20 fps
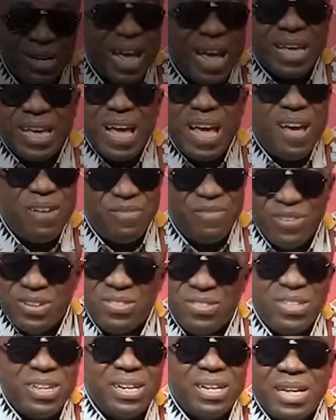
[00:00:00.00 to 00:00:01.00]
like
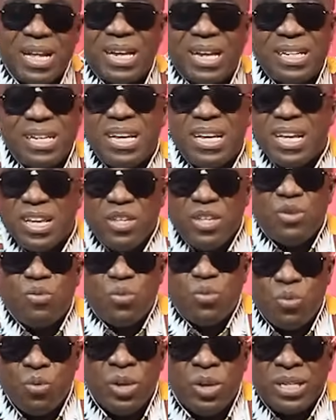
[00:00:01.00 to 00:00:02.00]
everything that you
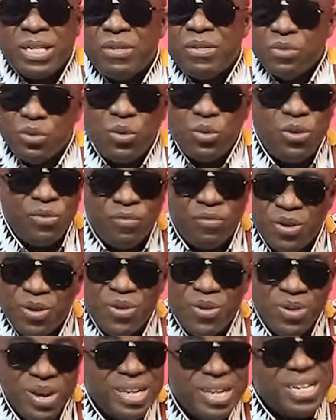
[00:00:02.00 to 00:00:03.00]
would want, he would do it for
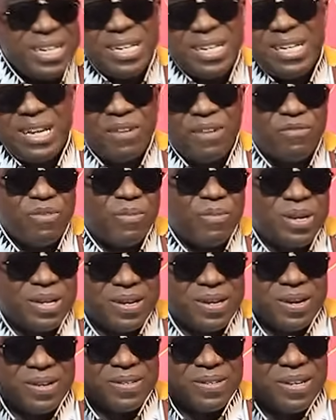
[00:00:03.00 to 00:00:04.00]
you. And he did that for
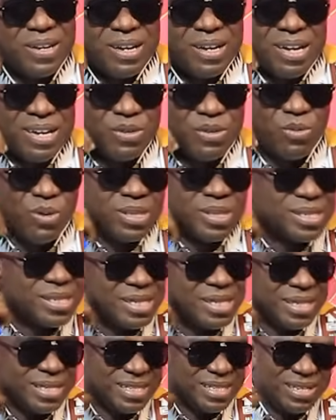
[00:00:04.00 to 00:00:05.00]
Medical. It was
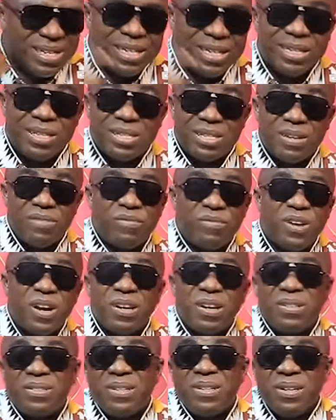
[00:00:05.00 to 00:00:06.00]
seen in
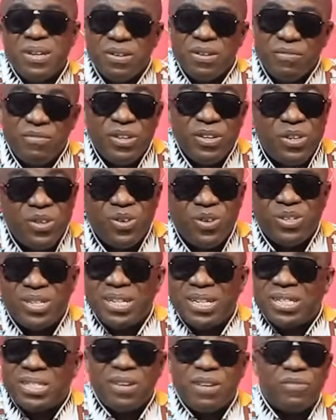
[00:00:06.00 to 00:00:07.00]
several videos,
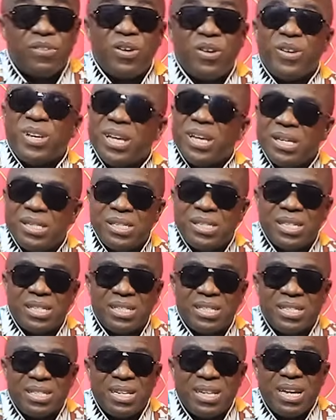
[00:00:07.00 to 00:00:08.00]
in several
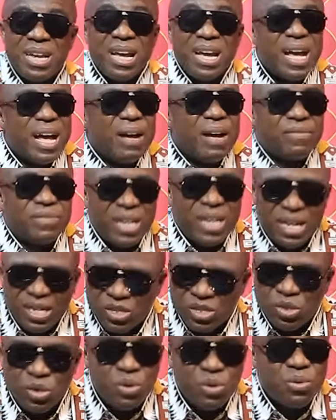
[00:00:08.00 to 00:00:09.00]
occasions after
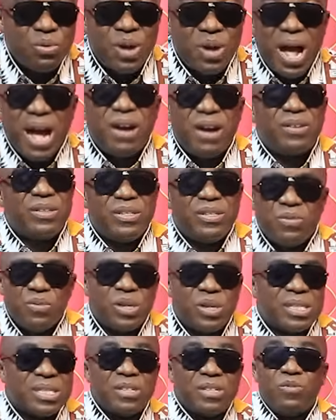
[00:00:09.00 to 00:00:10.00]
the show, how he
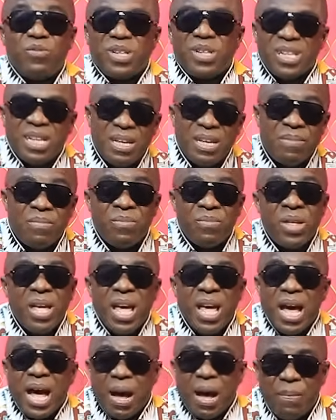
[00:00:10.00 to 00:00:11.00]
was still with him
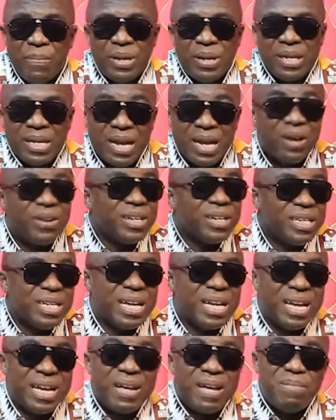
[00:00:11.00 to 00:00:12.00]
up and down
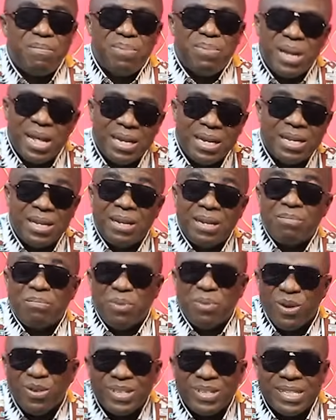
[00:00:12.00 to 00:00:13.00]
here, planning and
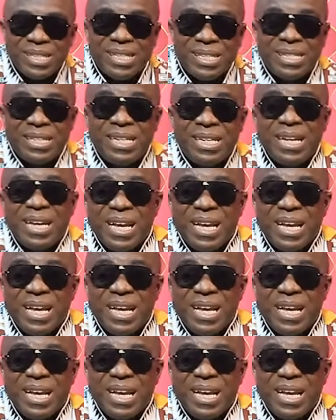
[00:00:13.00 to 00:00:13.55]
plotting,